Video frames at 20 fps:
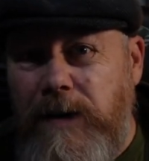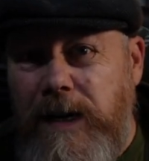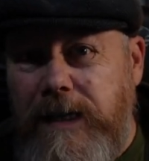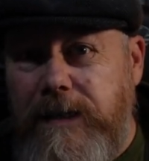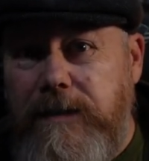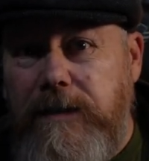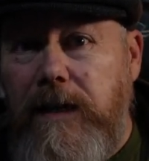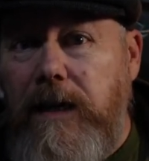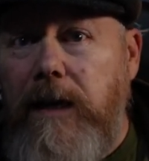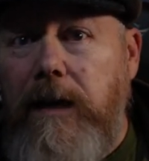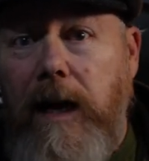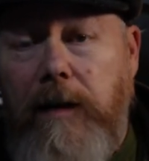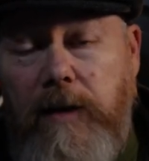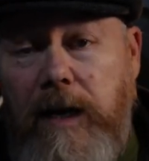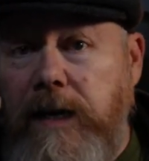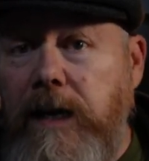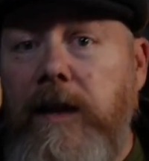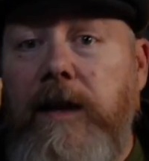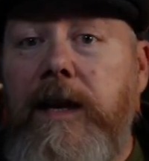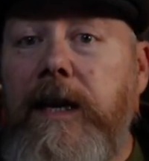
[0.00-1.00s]
it.
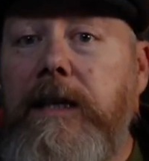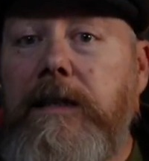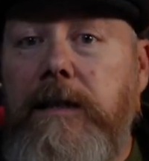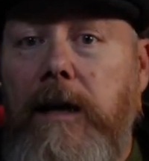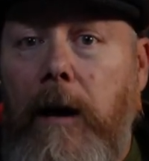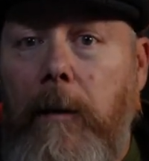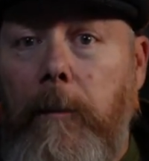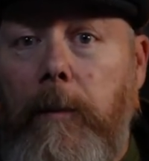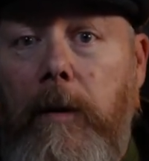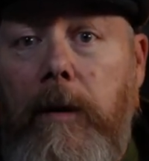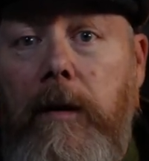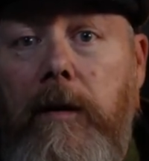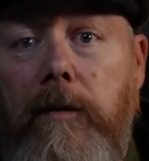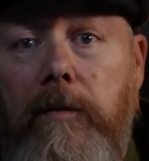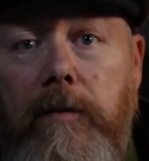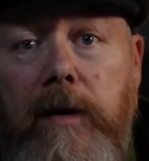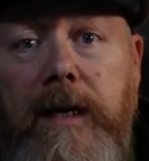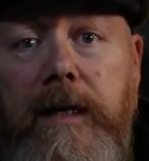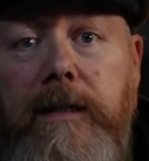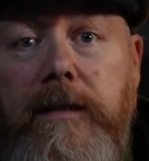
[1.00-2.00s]
Another example,
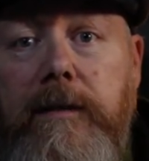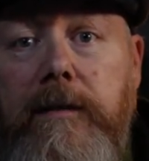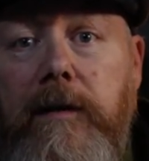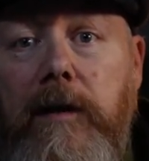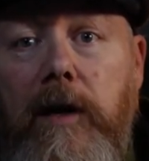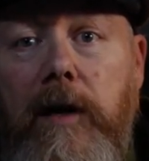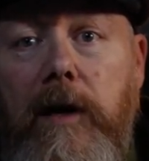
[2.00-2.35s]
right?